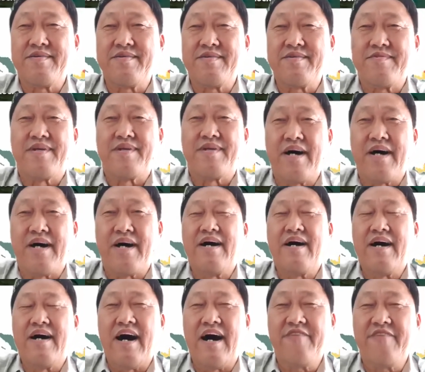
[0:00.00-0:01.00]
Good
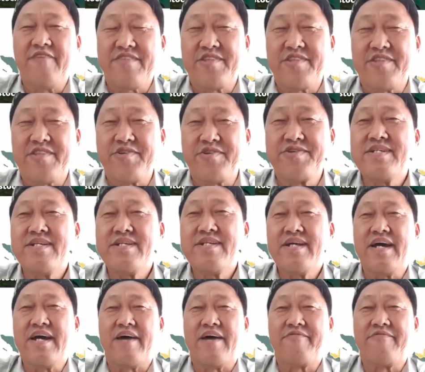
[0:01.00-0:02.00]
afternoon,
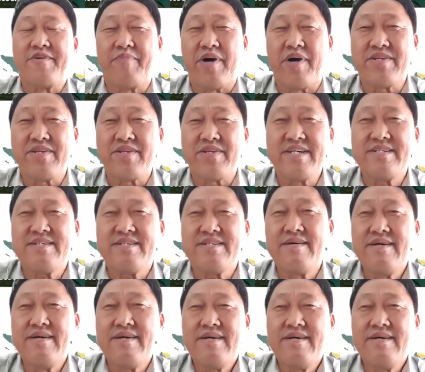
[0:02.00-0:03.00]
everybody.
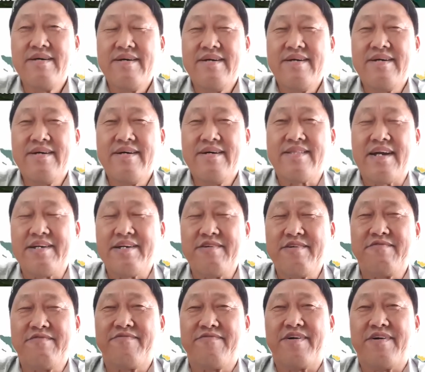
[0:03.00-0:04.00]

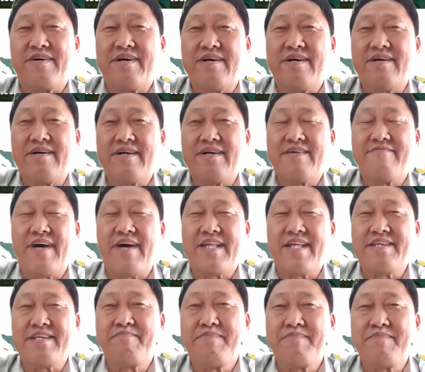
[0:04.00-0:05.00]
Thank you for
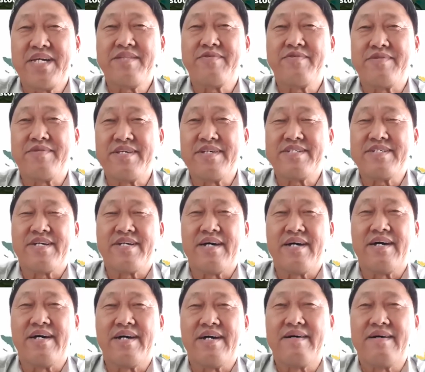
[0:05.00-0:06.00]
inviting me to this
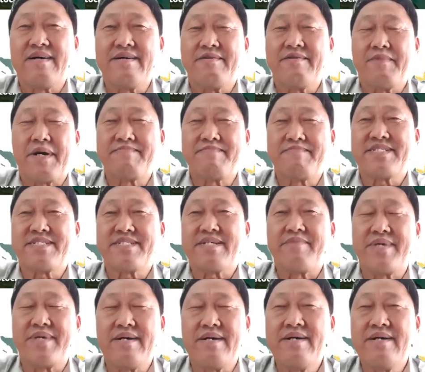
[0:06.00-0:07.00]
uh, web
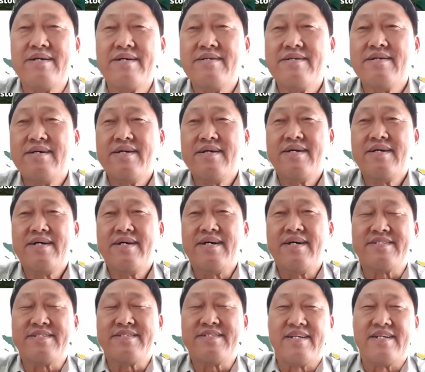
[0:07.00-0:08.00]
seminar.
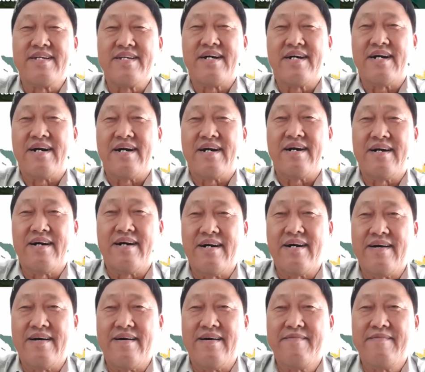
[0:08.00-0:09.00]
Actually,
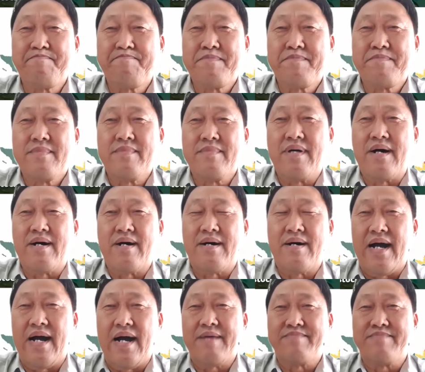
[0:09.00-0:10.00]
uh,
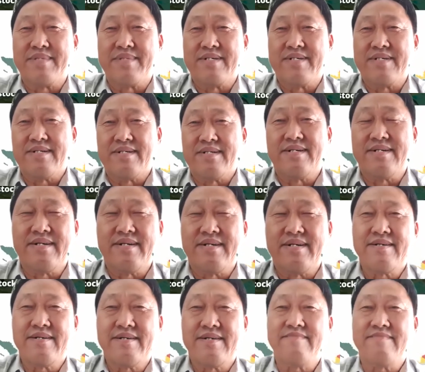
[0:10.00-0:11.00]
uh, I'm the
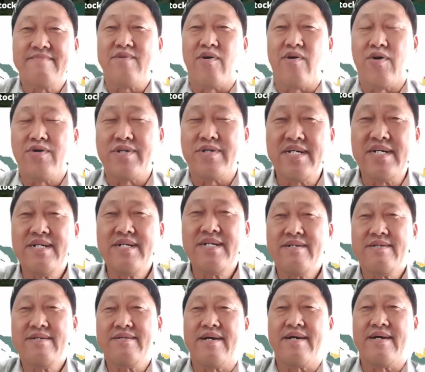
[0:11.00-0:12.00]

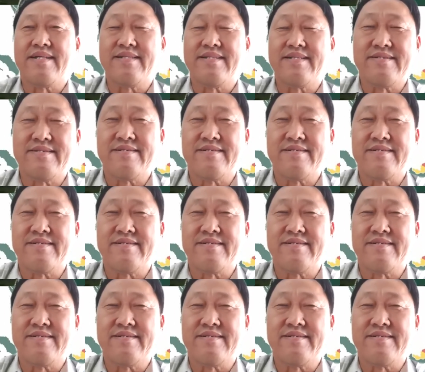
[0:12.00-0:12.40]
owner and